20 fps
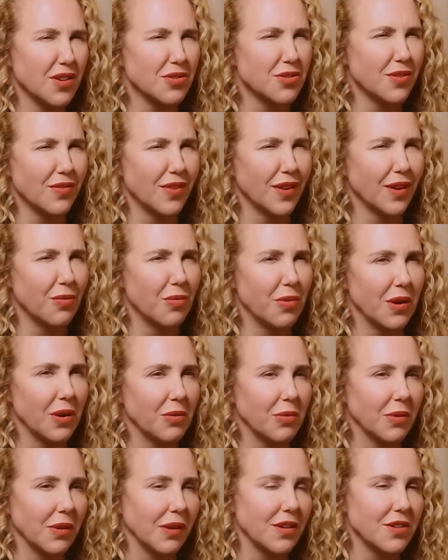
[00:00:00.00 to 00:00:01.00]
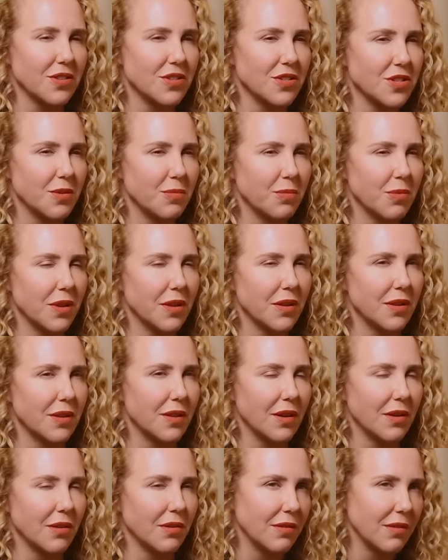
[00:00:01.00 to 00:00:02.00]
I also have like a weird relationship with it
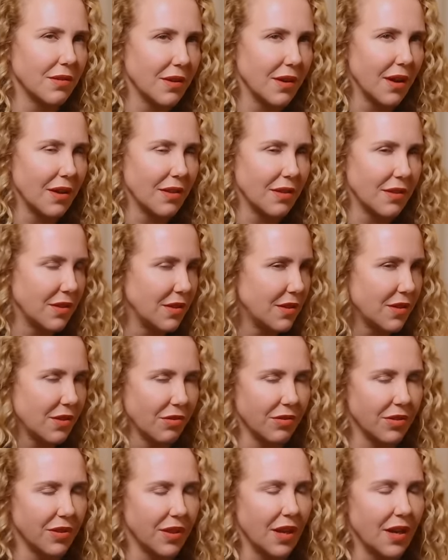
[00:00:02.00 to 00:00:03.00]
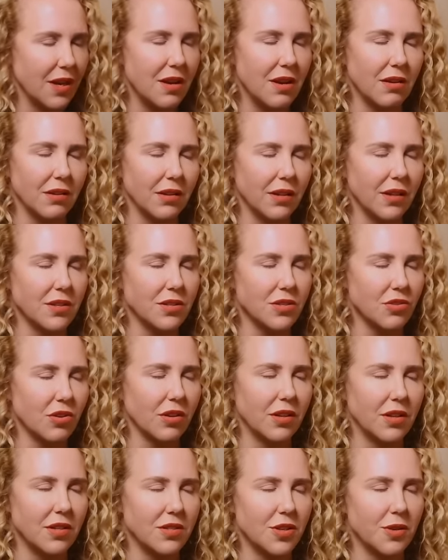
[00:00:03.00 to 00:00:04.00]
though I don't yeah. think nearly as
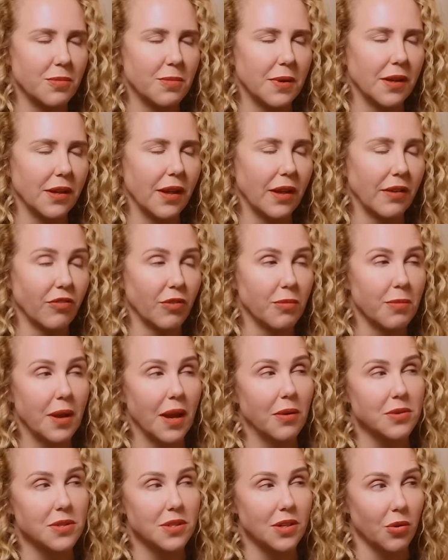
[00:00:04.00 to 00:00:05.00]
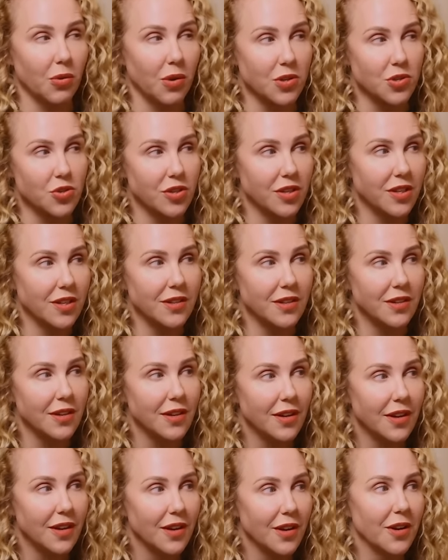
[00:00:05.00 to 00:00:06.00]
strongly as you but like for me I was an equestrian
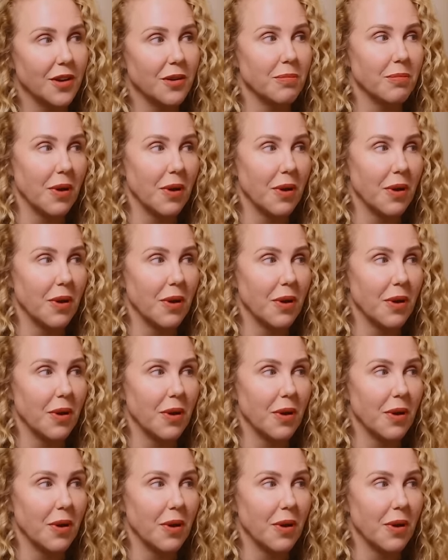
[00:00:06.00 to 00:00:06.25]
mm.